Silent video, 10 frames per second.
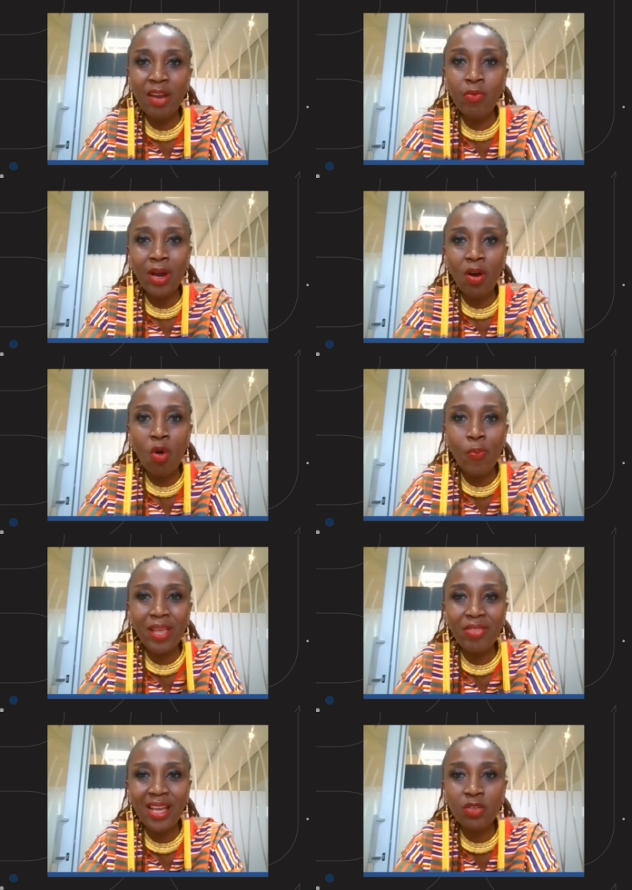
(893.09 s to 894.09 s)
and we're
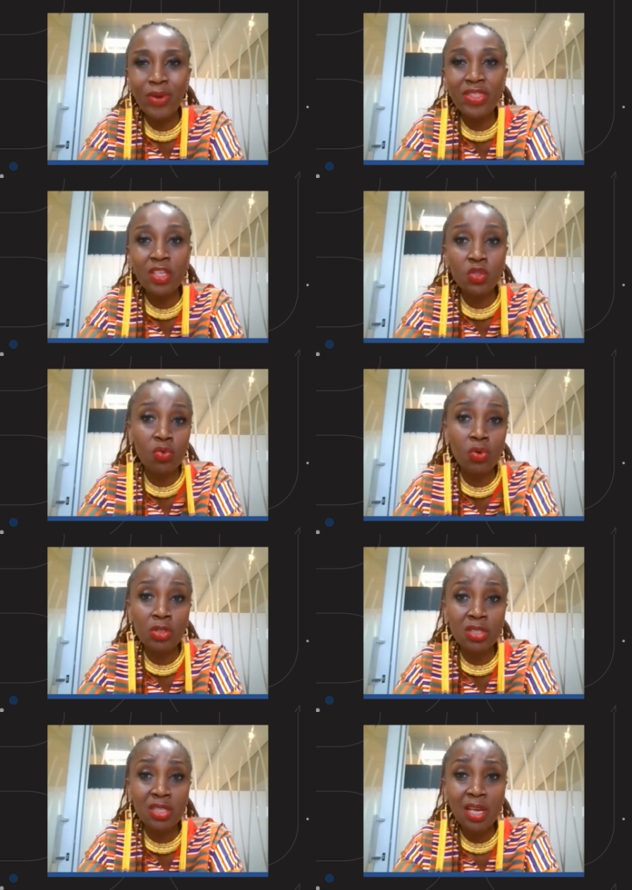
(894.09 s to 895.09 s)
hoping that when
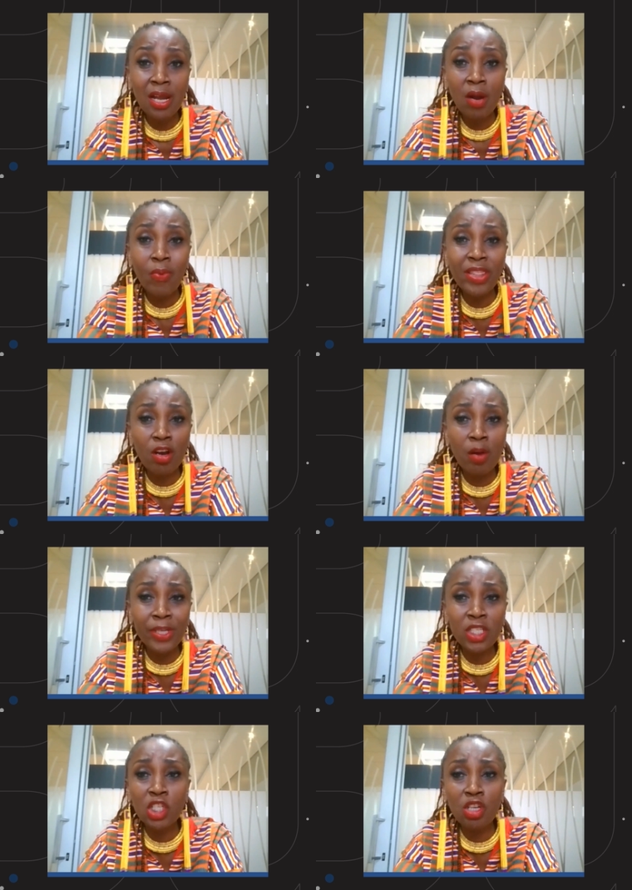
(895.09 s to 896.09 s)
the
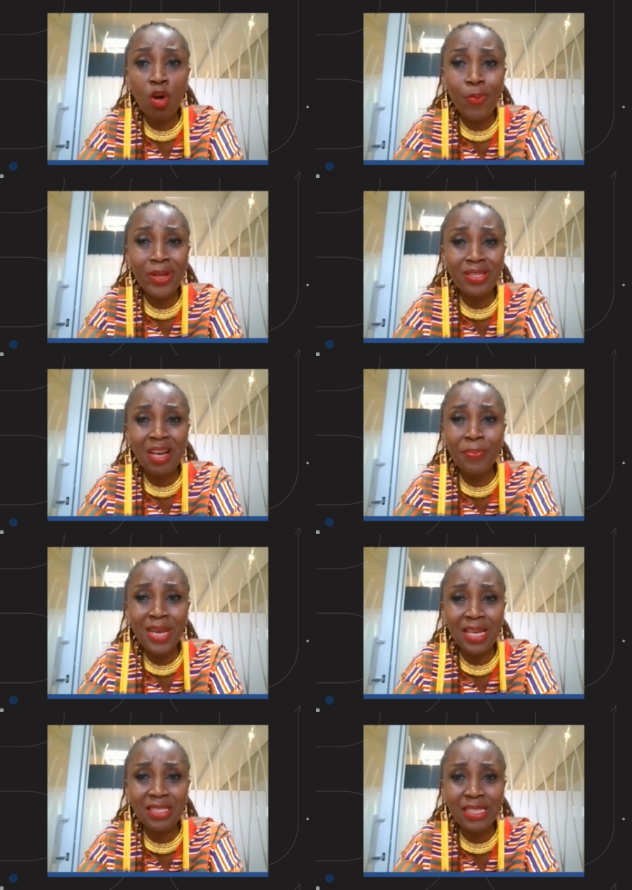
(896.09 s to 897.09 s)
competition opens up
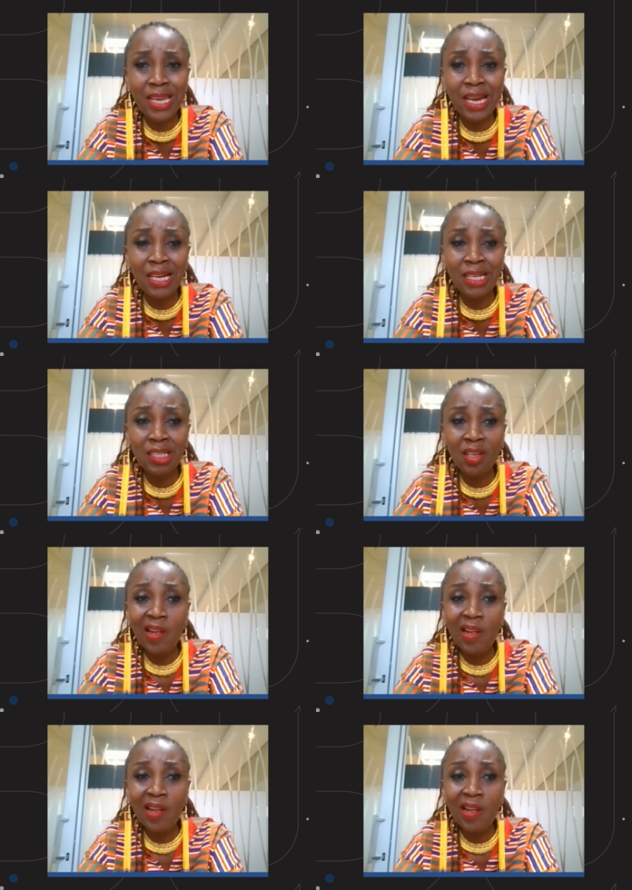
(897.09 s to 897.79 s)
next year,